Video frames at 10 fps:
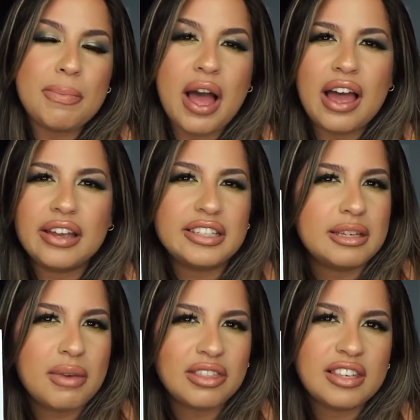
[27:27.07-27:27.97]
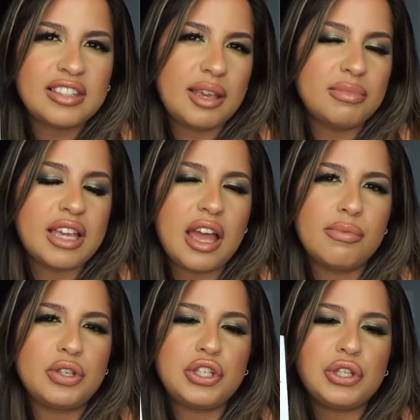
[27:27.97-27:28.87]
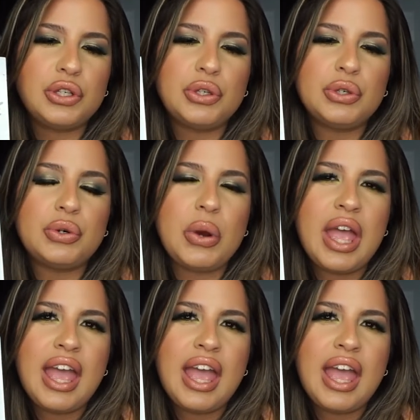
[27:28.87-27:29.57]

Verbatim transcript: behind him at the same time too.